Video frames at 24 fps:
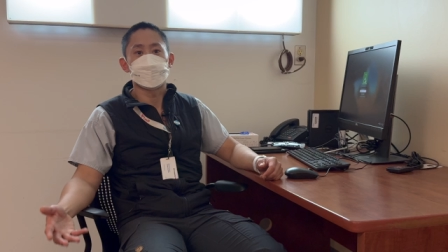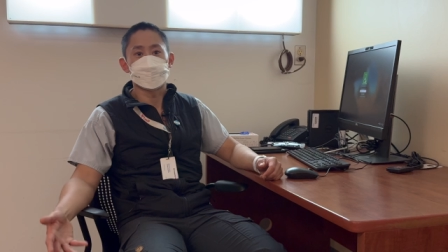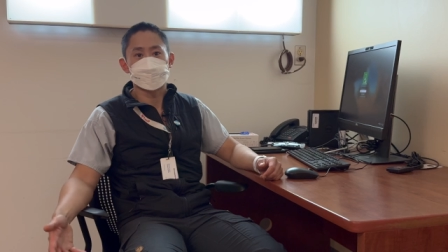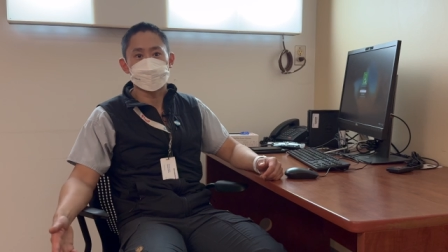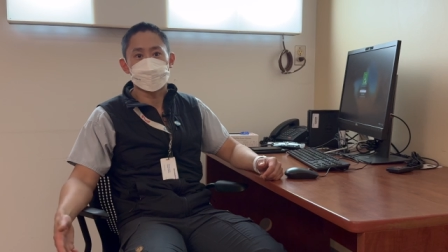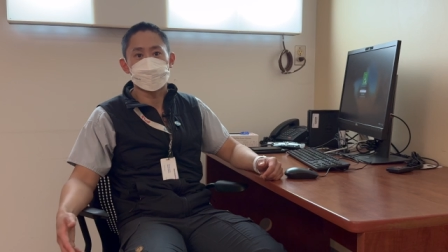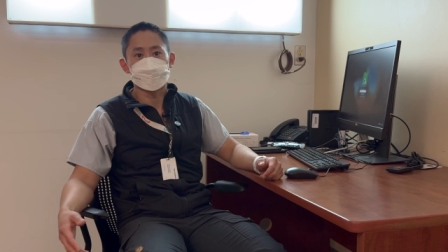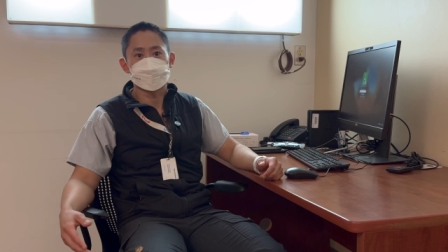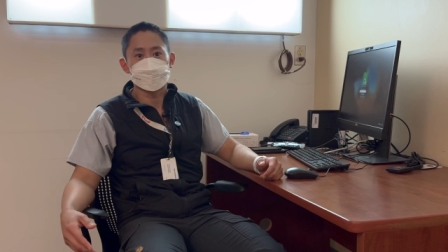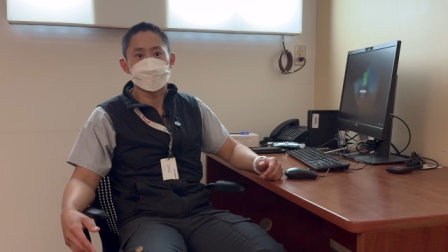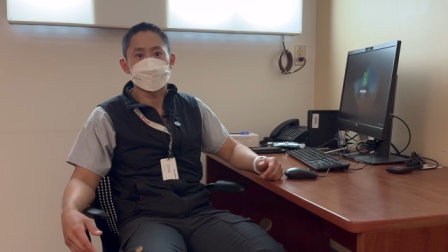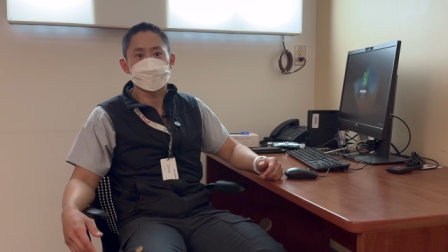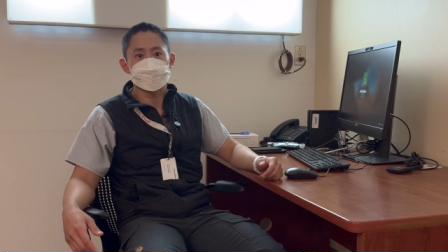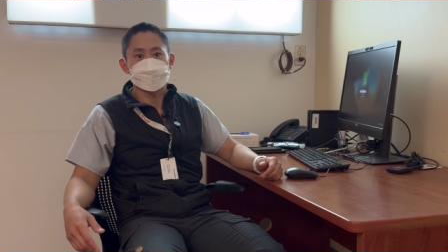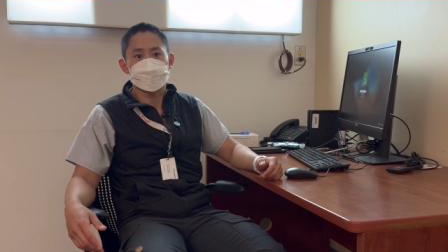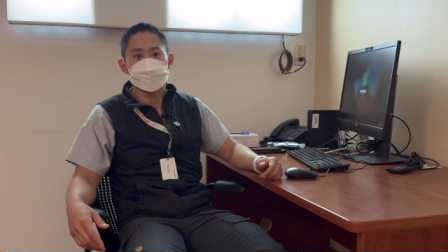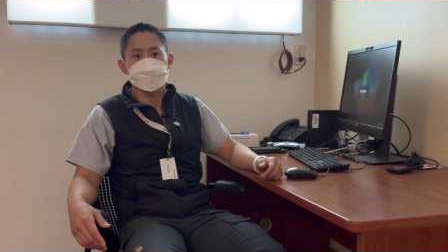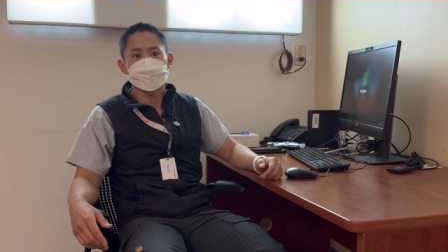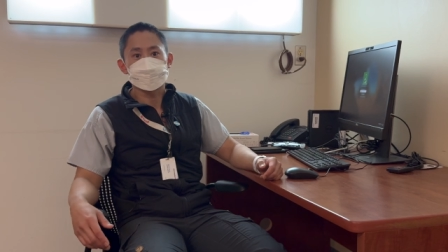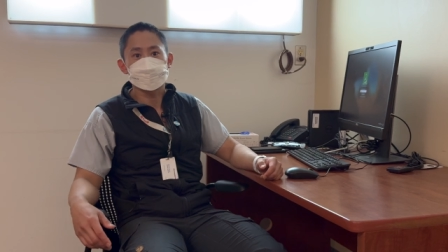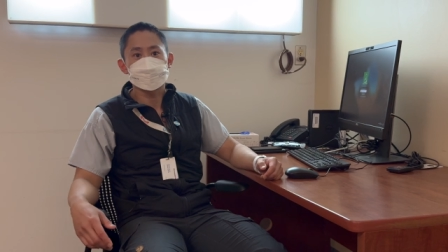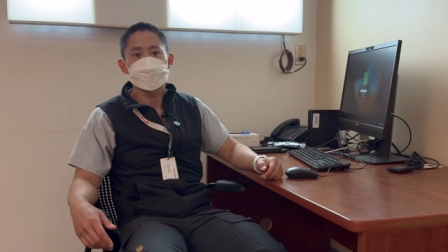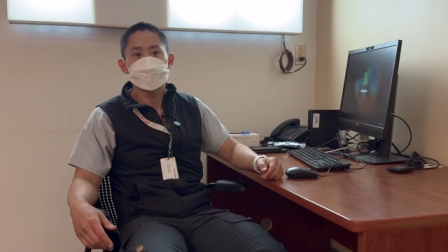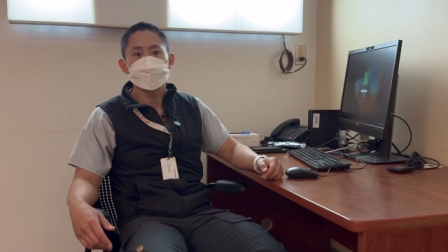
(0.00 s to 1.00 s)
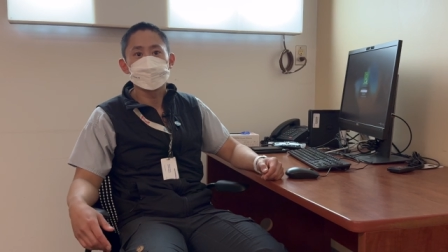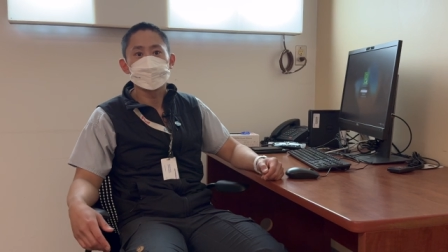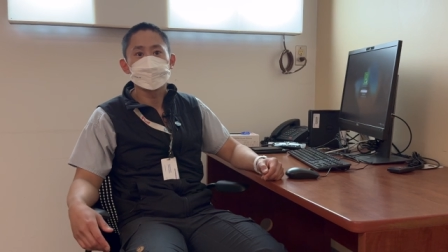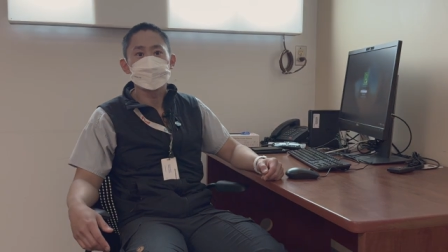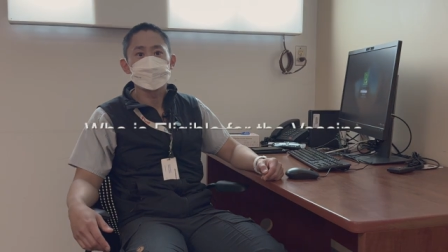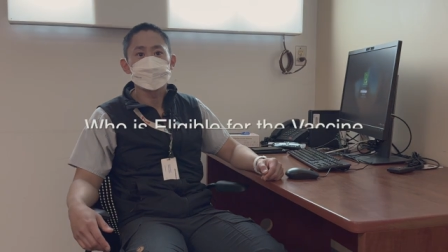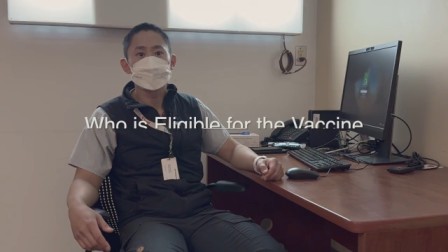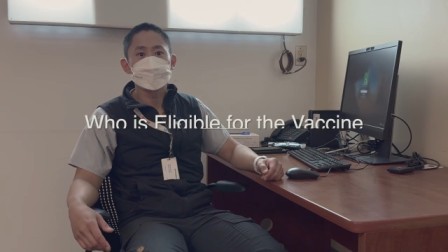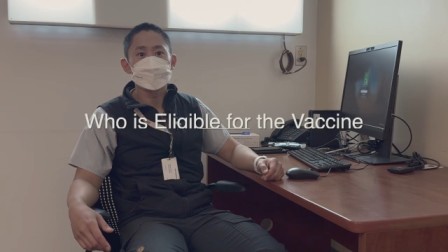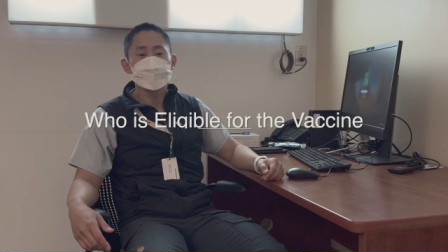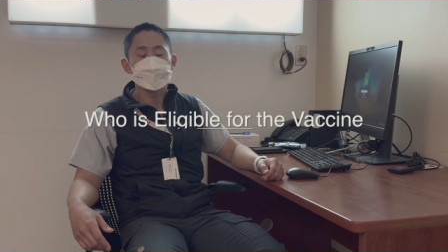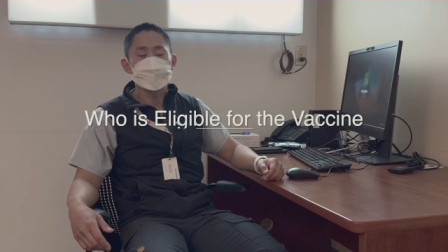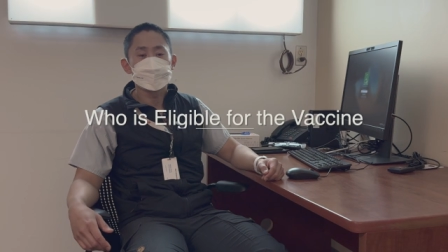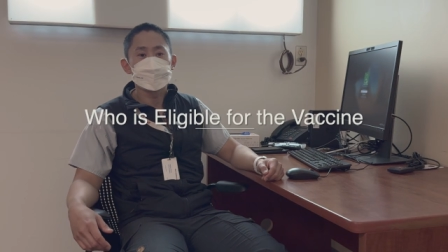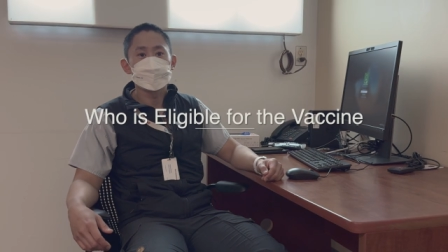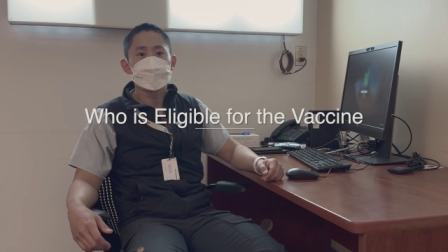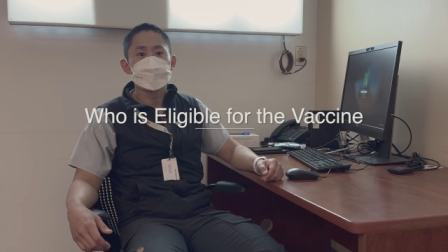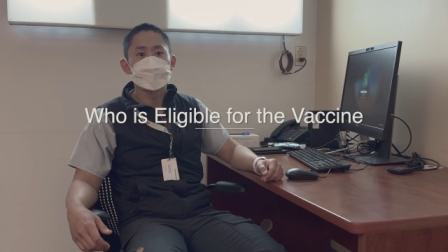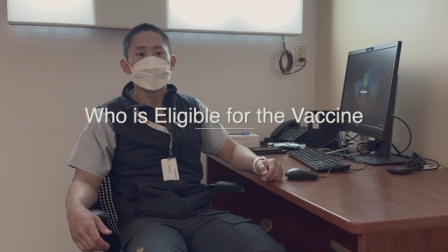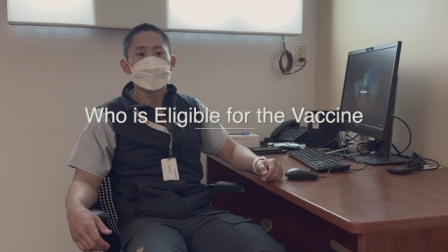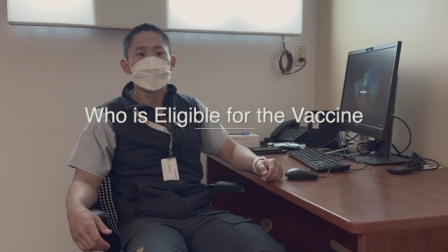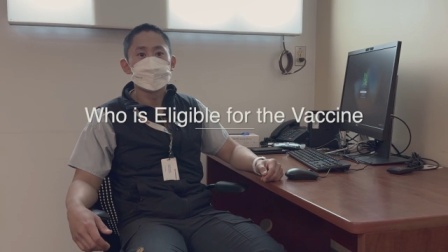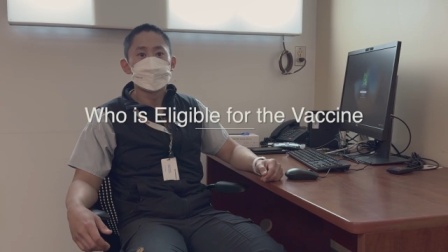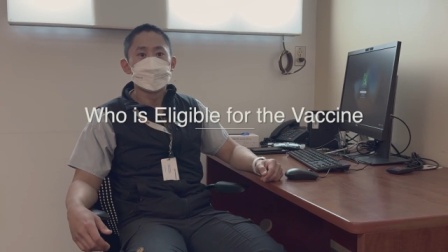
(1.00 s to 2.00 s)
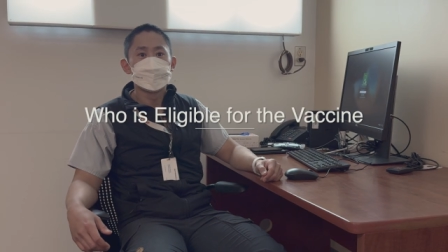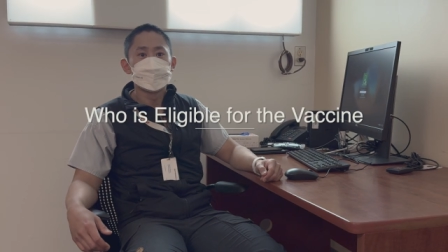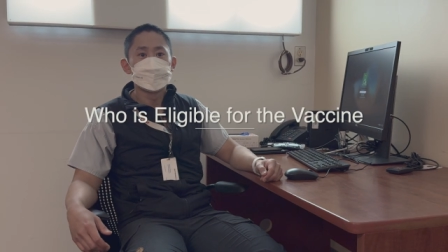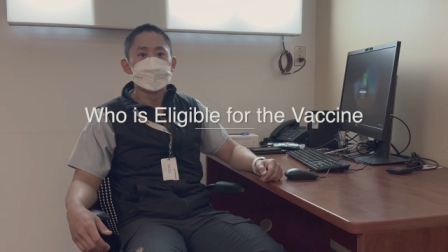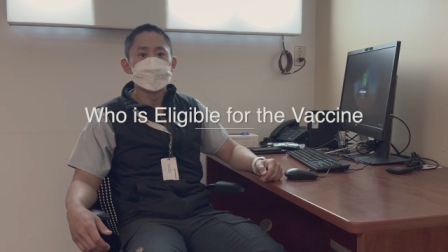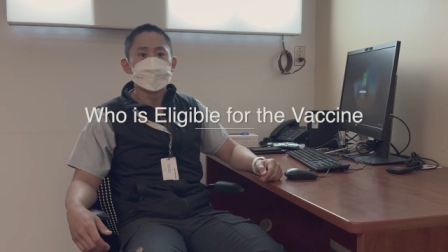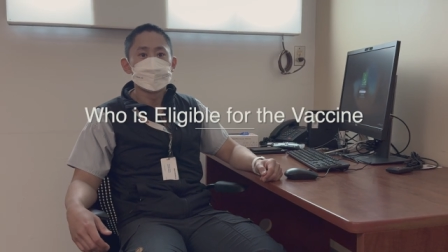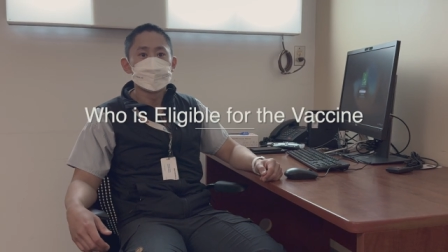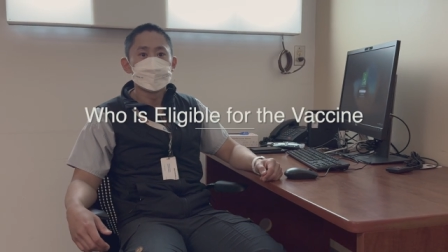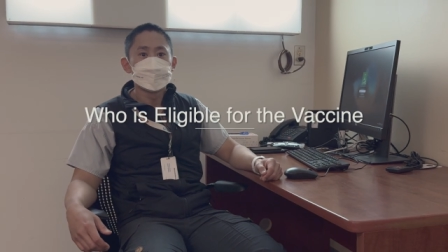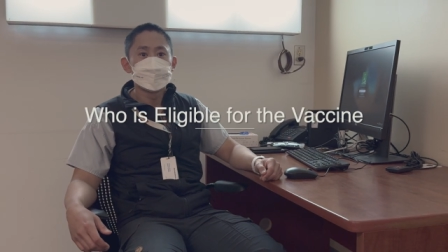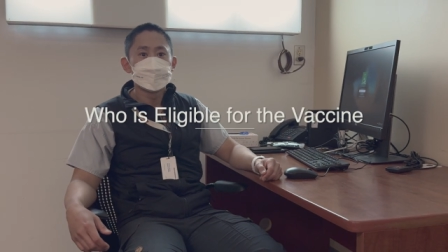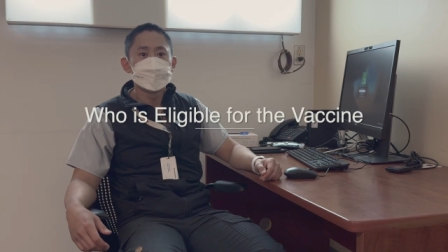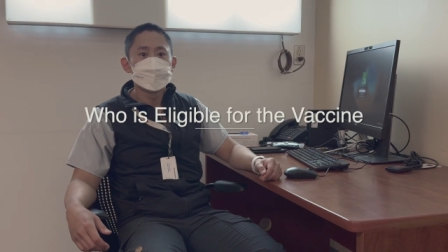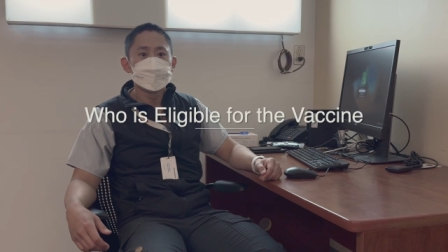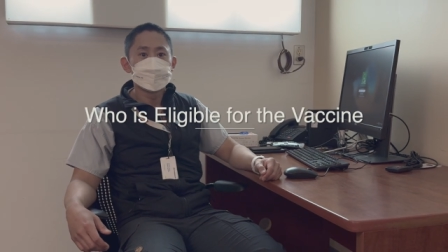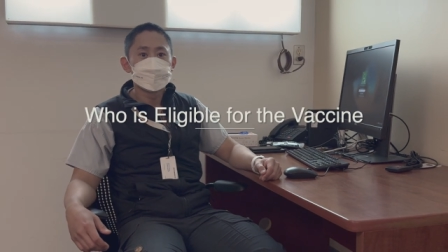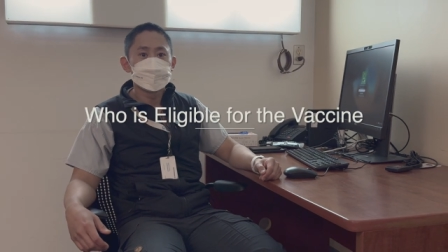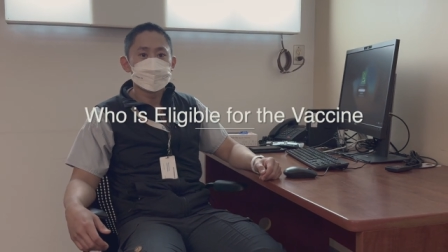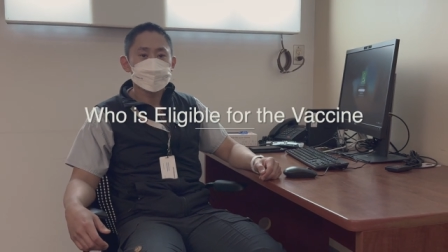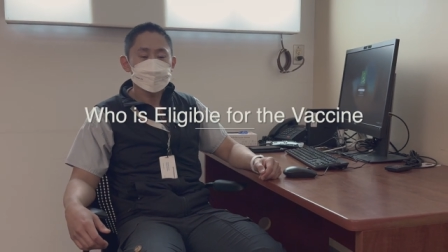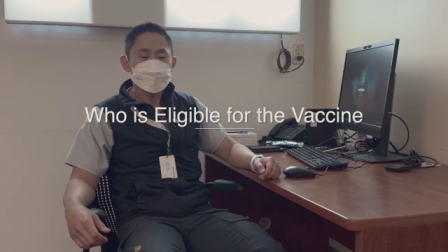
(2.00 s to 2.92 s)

diagnostics. Who's eligible for that vaccine?